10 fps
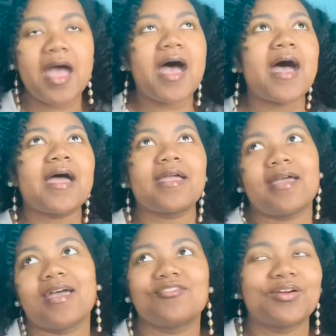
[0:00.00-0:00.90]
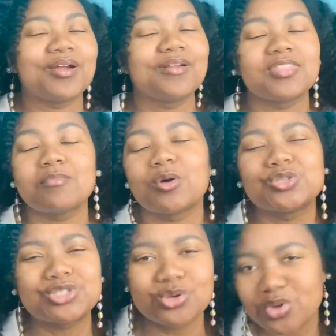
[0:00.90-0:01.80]
I have heard the
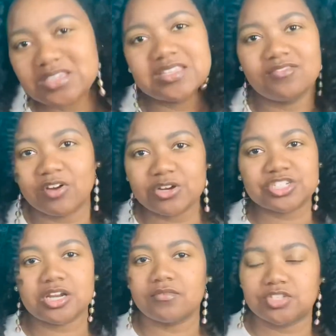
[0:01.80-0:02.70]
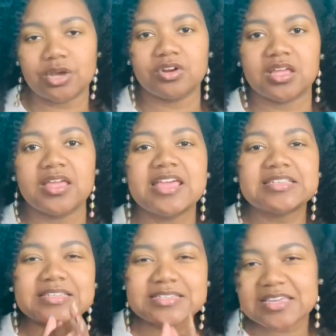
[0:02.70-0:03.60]
most twisted version of Jonah
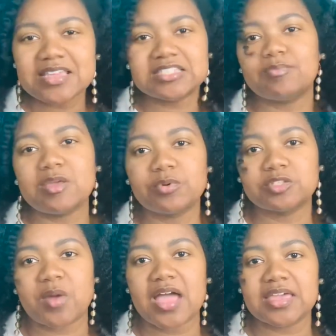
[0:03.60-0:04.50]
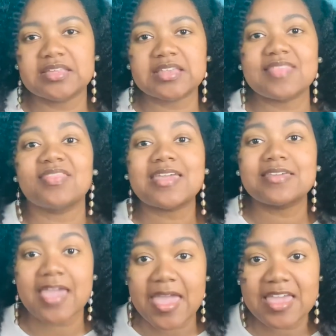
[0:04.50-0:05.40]
to get into people's pockets and they
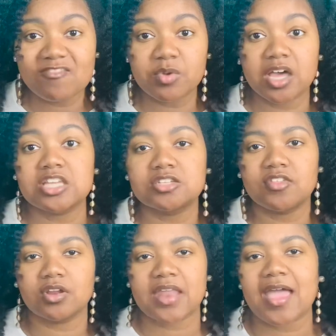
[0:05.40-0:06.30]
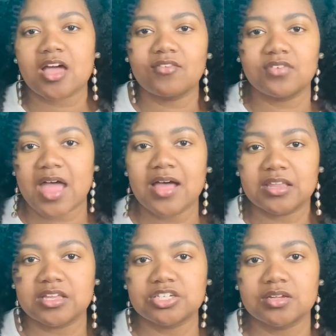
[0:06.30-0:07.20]
gave because of their lack of
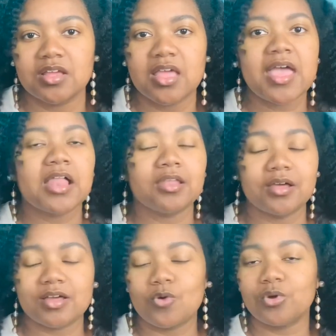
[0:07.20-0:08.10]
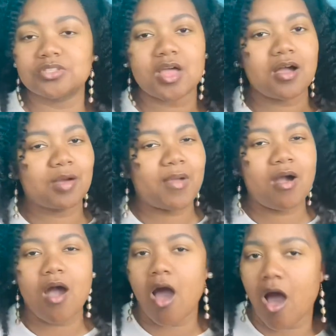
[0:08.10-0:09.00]
knowledge. Look, we'll talk
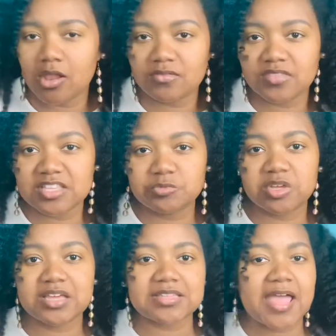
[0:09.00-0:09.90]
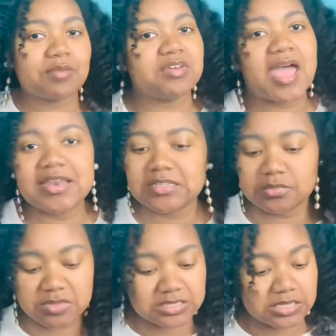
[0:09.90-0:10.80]
about all of this because I am not
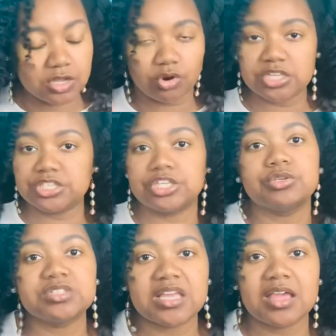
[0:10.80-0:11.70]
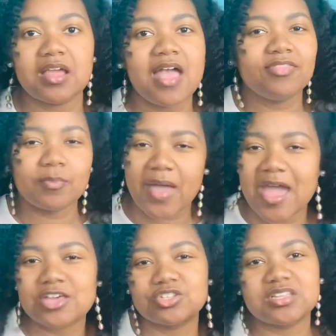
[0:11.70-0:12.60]
dismissing or excusing the
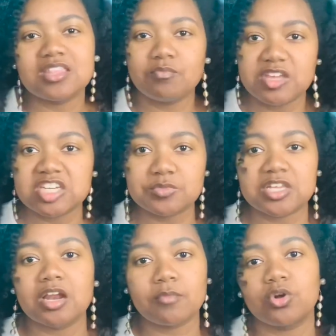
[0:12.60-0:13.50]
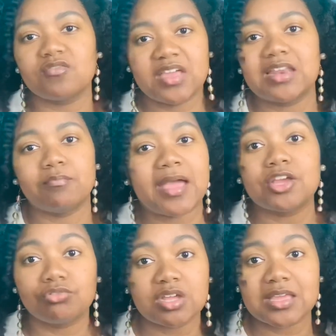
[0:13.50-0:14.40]
pastors and the bishops that are motivated by
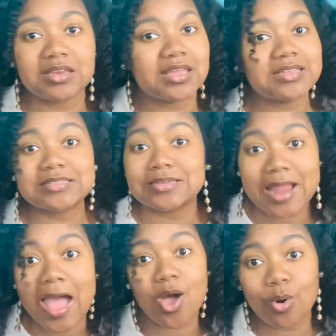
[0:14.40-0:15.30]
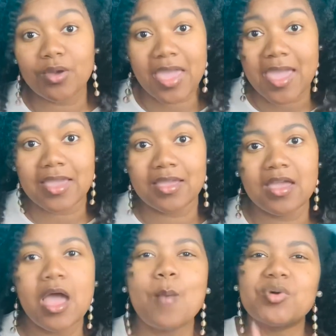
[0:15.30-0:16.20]
greed. It is not okay.
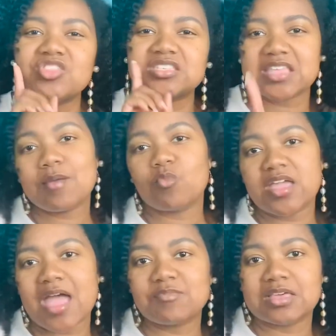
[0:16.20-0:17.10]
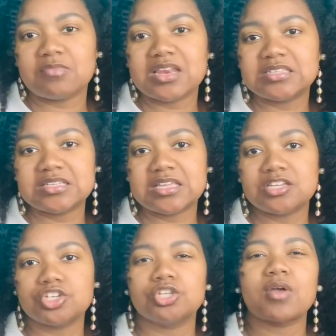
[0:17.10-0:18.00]
But the same way I'm committed to
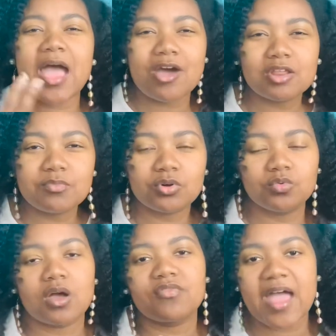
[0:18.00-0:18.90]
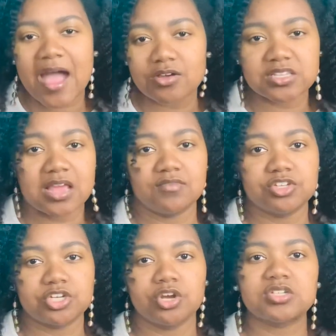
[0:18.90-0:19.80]
teaching you how to build wealth outside of the
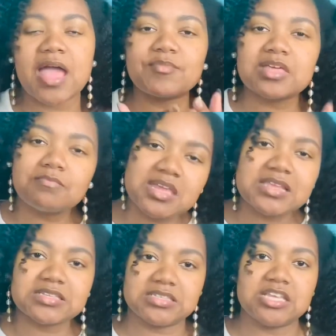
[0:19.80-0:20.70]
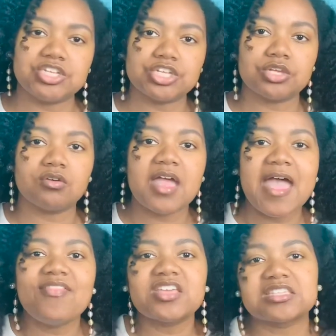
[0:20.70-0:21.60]
church, I'm committed to teaching you
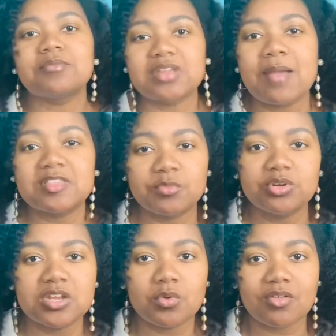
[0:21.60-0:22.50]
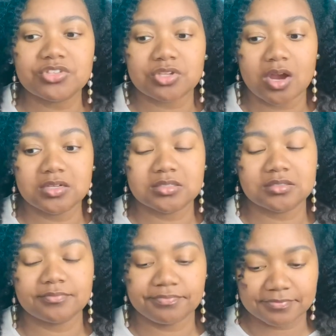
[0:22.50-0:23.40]
that sometimes building wealth starts
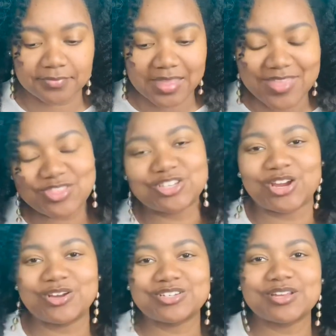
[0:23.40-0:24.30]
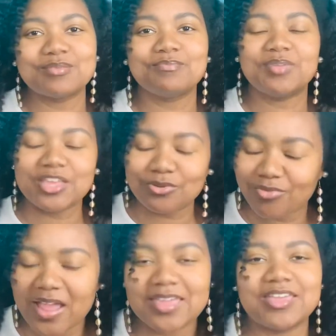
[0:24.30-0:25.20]
in the church. Being
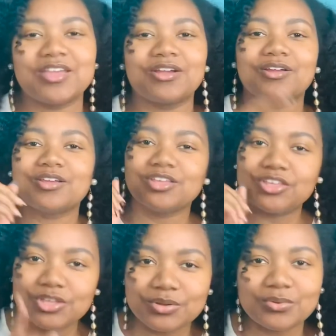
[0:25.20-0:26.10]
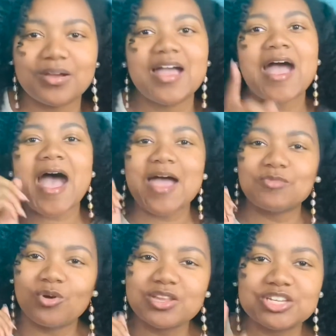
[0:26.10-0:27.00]
right here, you. I'm
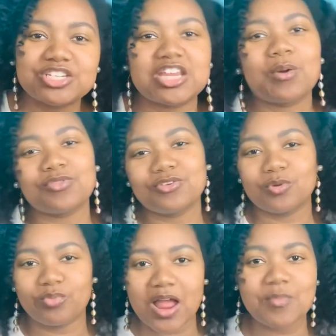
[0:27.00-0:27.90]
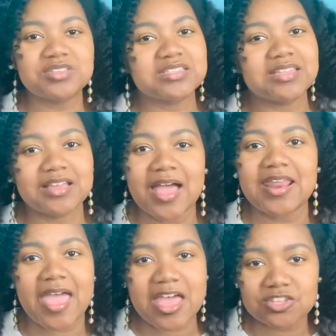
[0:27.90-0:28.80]
going to share with you the promises that God
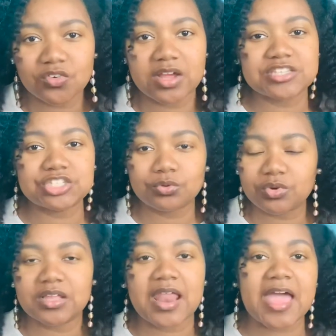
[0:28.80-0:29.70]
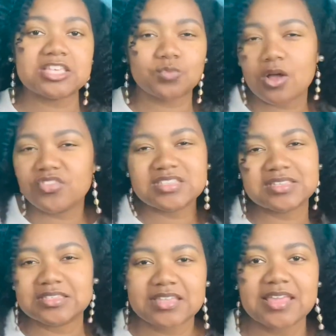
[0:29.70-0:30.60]
has for us to realize wealth and
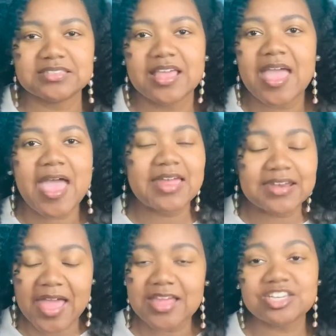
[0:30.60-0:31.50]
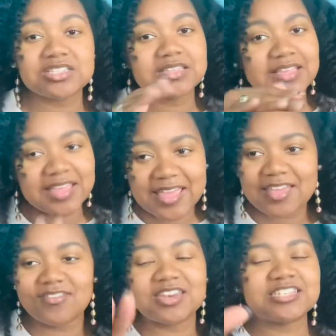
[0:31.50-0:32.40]
success, and not just the
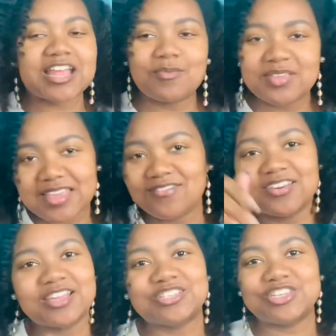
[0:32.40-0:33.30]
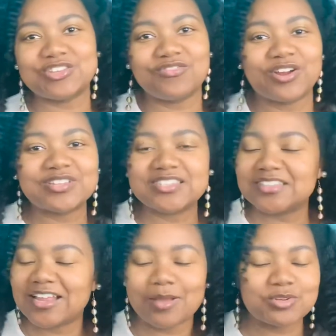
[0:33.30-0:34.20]
give and it shall be given unto you verses
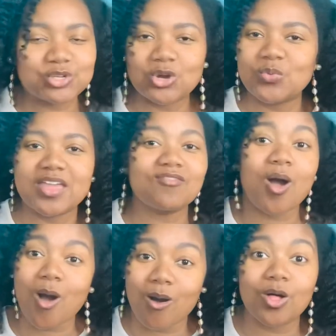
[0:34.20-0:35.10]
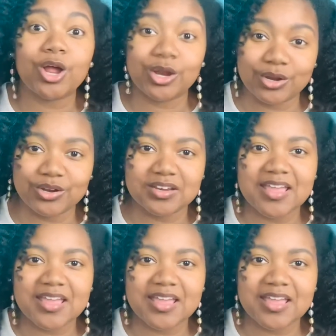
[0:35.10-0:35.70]
that I'm sure we have all heard.